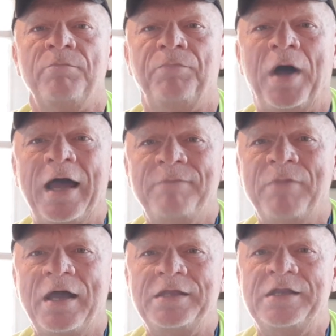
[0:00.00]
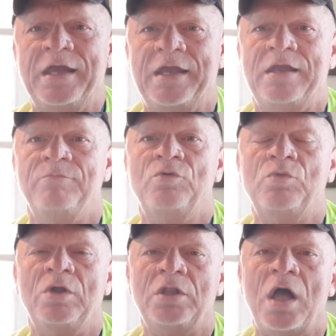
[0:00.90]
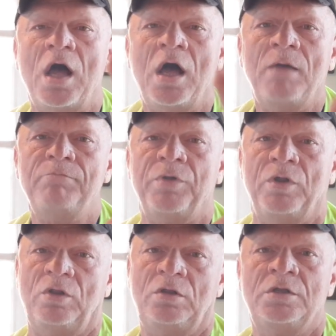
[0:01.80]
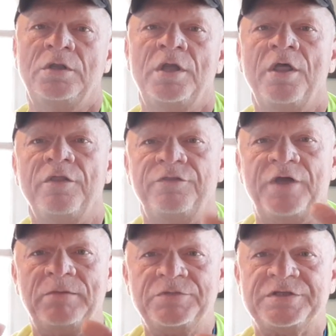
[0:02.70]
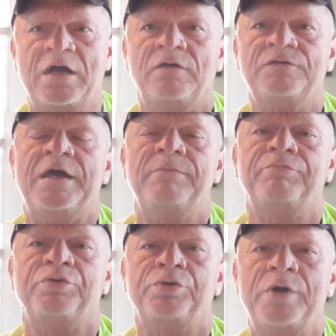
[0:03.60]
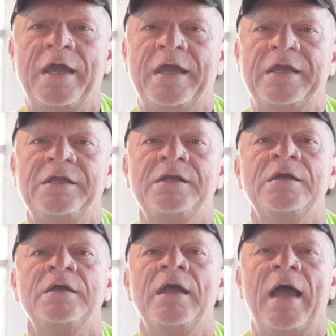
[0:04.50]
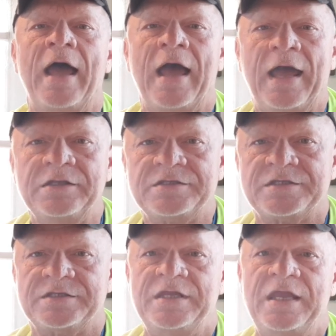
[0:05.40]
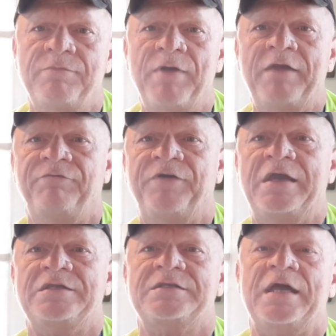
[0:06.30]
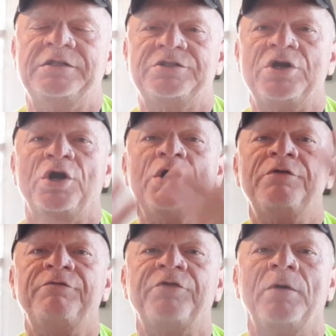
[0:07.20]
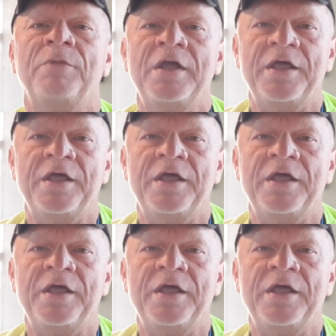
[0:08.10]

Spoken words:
by my name will humble themselves and pray and seek my face and turn from